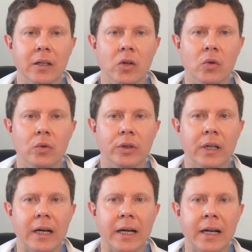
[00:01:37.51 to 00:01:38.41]
you know,
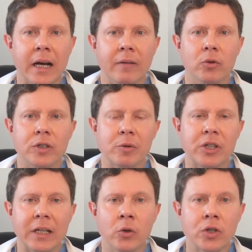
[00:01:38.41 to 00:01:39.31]
and I have to establish
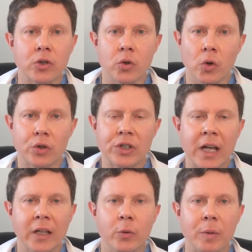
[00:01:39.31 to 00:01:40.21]
diagnosis to know
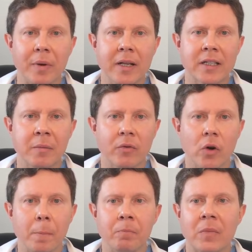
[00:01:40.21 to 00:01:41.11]
exactly where the pain is coming
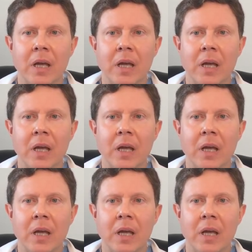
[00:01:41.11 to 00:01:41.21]
from.